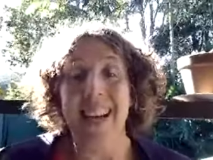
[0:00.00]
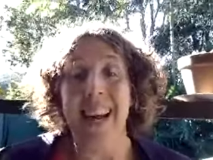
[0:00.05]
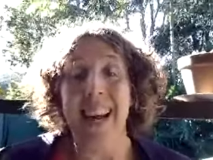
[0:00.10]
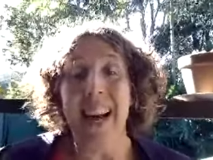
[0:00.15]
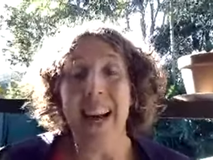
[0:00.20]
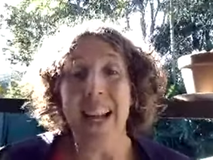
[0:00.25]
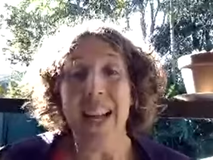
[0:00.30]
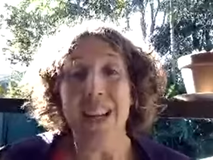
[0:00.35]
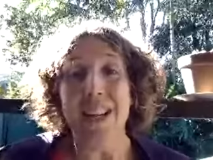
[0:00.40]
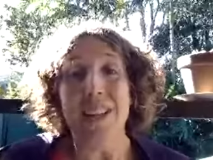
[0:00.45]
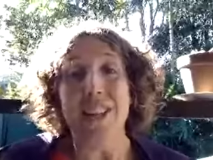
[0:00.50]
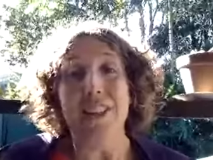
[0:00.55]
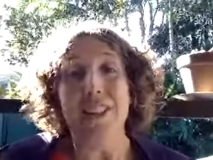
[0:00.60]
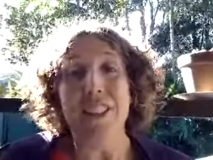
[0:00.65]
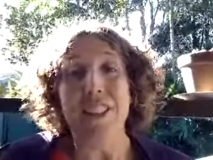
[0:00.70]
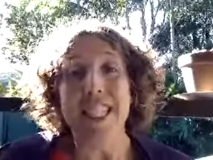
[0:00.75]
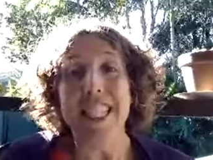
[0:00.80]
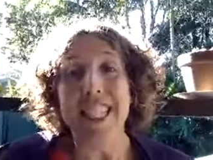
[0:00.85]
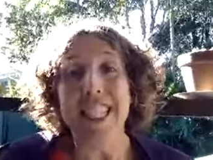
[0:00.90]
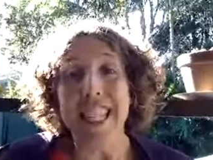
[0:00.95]
And
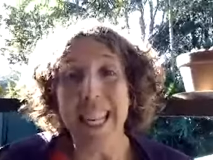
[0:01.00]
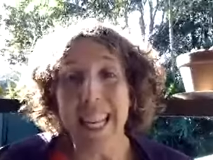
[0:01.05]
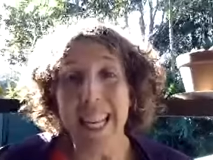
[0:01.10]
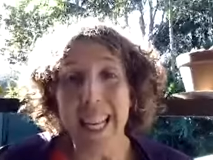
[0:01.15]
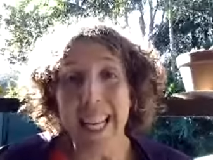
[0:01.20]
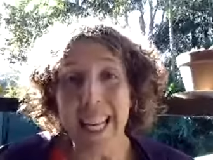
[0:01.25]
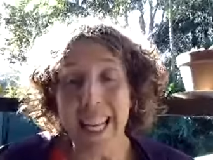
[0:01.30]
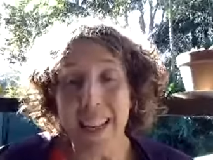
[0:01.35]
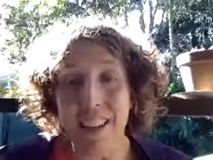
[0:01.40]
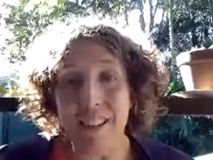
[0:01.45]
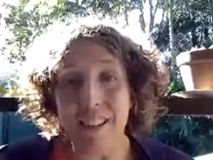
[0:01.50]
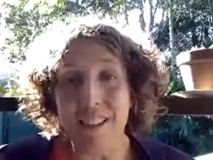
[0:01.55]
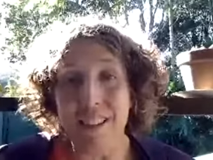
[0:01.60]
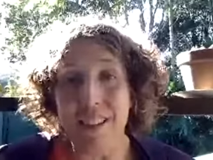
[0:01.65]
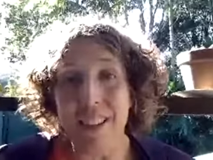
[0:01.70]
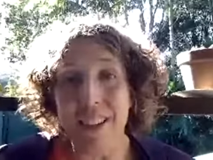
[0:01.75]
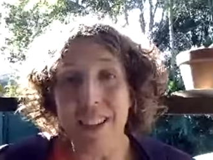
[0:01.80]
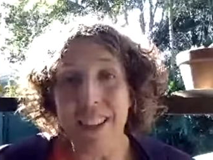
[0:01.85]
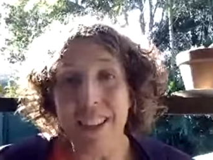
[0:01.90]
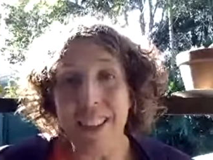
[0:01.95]
receive
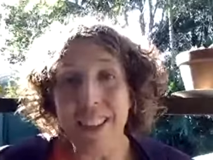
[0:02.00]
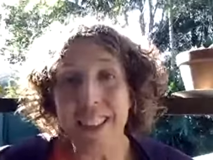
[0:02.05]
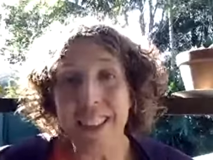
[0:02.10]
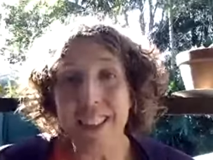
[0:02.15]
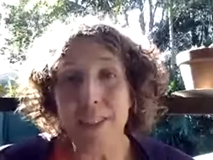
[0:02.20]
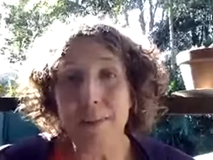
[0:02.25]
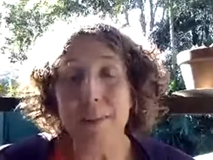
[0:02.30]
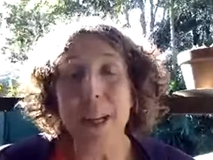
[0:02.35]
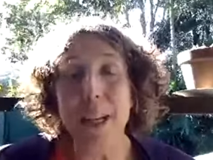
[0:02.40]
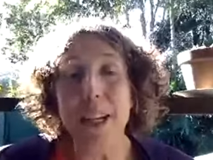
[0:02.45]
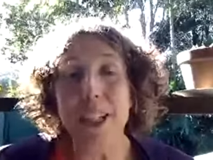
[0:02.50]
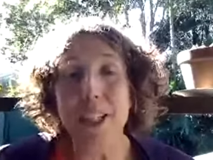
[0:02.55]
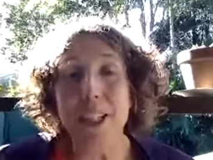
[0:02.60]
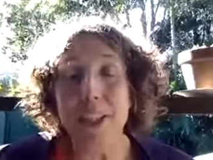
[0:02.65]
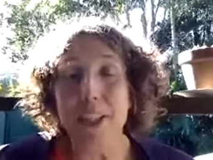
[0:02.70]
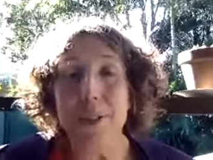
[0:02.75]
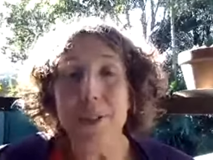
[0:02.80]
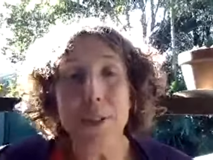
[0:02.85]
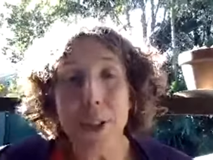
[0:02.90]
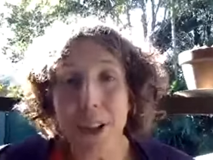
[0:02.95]
because
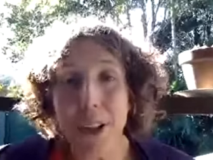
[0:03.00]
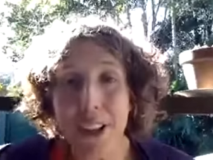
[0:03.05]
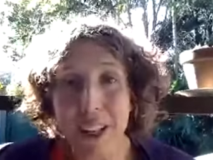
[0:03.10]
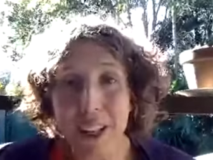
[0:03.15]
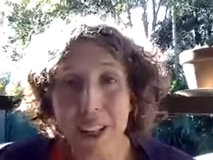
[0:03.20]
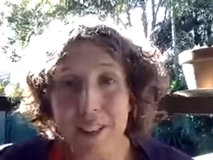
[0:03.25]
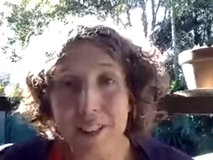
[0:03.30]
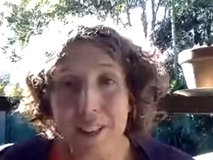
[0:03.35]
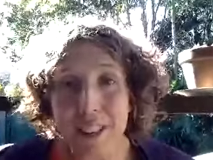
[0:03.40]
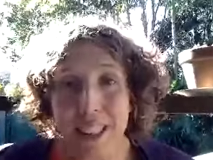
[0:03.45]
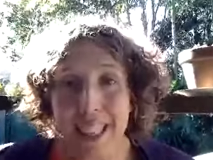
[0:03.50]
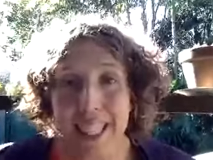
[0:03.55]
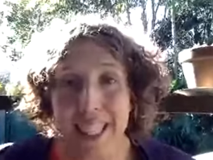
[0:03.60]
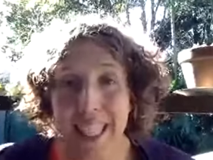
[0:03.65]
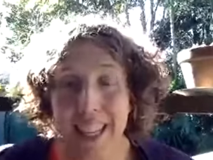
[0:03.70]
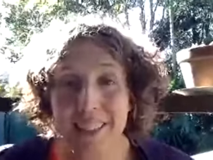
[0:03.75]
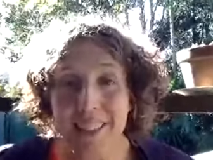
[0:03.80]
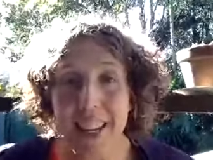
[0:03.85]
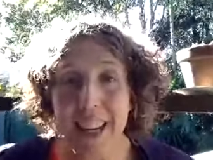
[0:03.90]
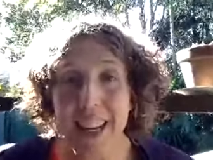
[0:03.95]
you're worthy of
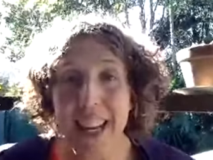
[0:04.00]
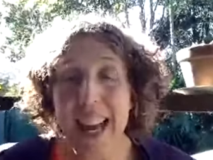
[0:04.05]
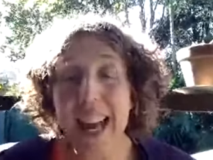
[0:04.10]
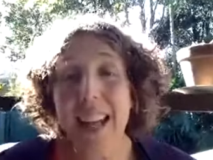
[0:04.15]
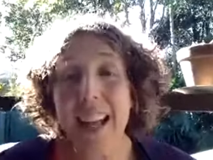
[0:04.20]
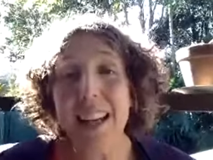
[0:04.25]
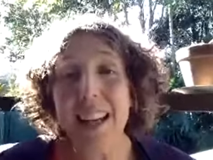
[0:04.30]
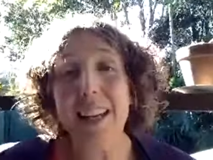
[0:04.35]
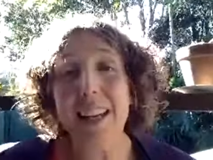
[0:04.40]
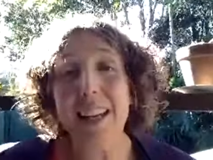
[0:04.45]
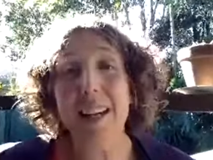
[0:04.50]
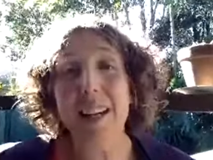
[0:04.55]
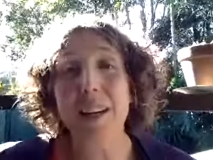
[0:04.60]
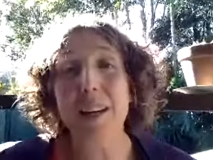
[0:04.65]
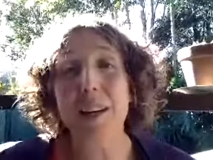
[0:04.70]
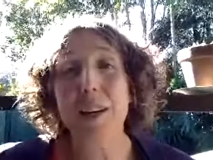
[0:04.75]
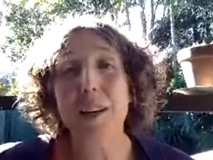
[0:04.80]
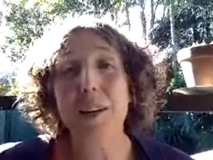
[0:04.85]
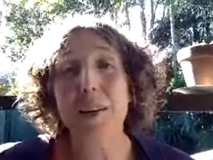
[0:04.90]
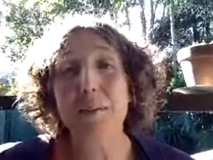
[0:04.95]
receiving. And
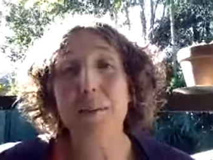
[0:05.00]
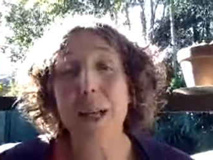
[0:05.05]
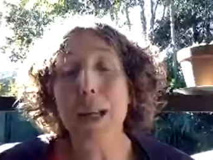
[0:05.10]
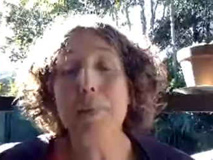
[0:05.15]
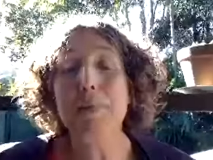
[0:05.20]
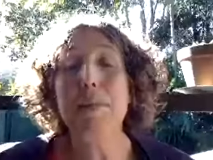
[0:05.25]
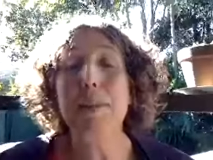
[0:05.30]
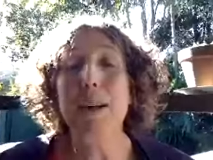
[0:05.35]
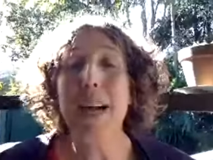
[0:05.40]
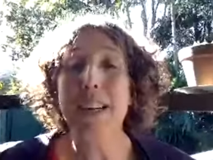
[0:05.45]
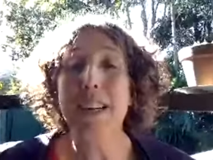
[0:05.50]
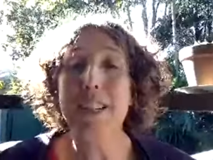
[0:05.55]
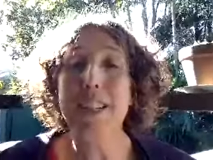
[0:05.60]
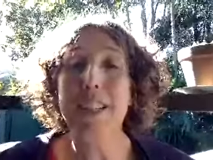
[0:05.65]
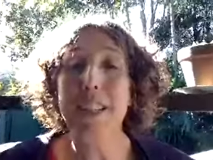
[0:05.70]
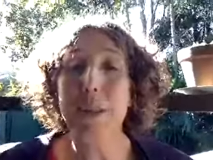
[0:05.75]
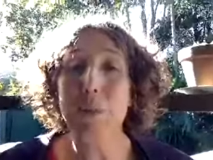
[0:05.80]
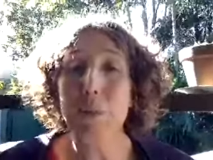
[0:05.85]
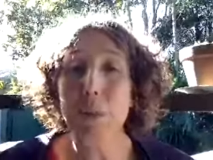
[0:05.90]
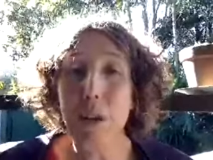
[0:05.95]
people
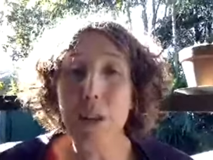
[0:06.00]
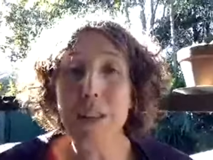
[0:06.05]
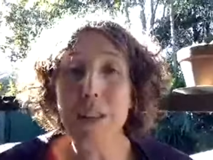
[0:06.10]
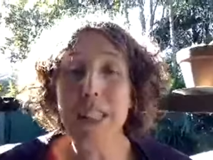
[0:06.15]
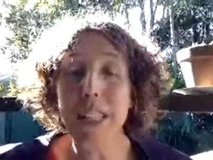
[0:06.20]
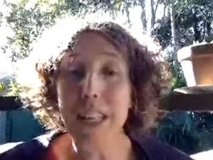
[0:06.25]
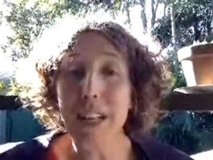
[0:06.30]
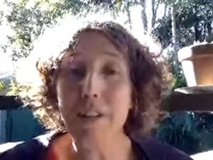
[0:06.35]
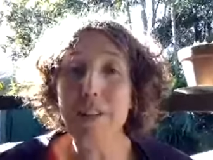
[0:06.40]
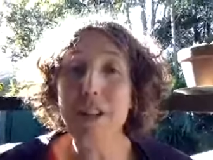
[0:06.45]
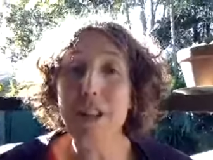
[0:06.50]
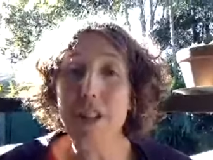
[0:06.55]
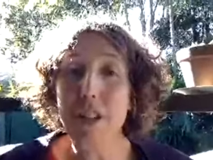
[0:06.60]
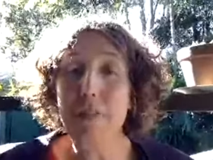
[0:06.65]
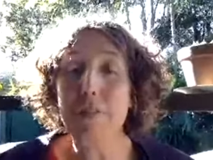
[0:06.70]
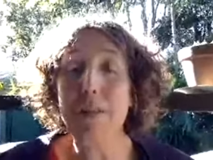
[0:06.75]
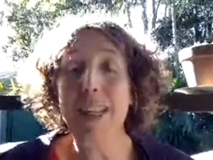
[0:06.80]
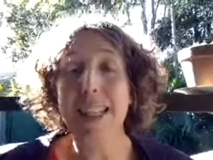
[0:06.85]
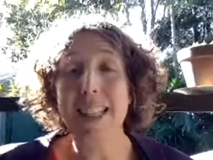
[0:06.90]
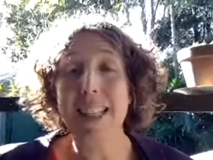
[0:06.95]
actually want to give to you,
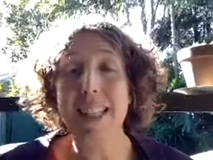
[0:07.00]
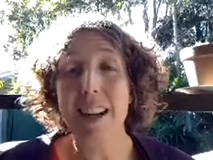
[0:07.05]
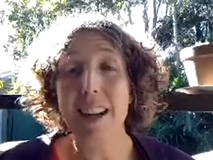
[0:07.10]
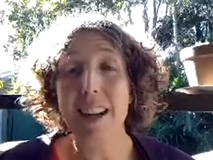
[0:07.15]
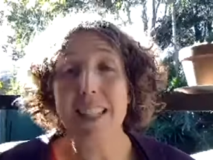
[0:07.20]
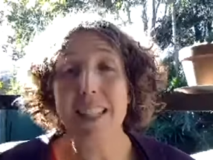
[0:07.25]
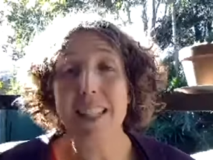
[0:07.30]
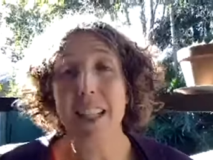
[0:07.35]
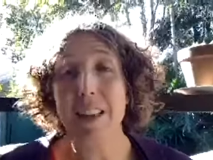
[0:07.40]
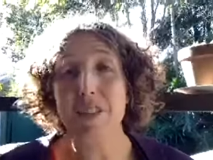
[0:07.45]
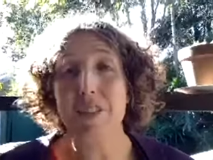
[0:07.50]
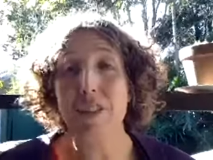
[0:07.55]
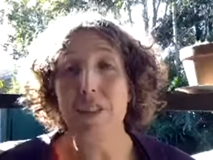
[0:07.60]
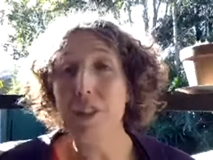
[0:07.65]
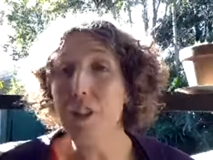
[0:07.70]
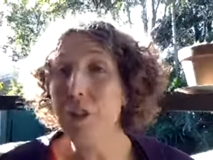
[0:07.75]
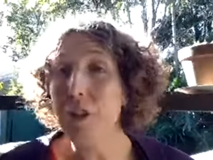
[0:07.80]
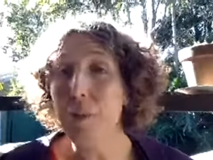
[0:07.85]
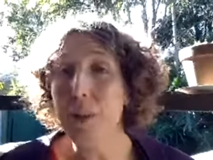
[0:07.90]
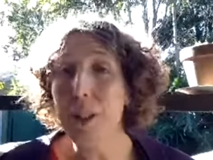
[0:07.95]
but it's hard to give to
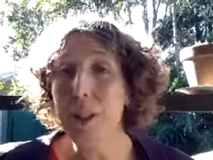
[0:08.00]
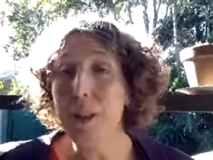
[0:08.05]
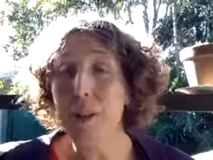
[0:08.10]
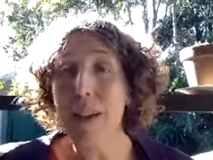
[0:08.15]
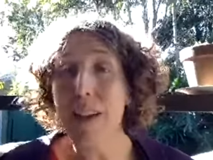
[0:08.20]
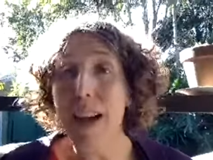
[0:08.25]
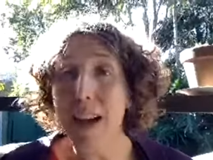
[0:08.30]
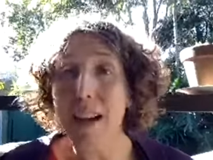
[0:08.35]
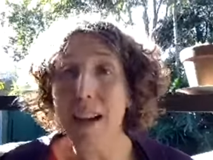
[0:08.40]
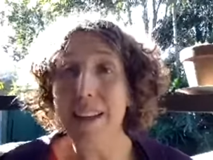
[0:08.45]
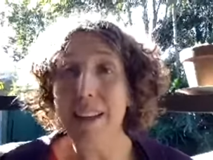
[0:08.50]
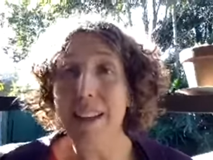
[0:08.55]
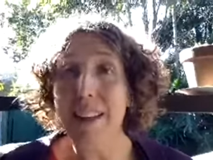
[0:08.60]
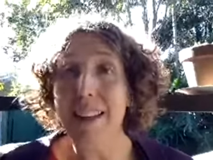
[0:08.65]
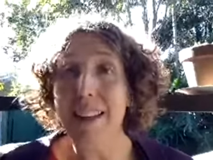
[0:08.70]
you when you can't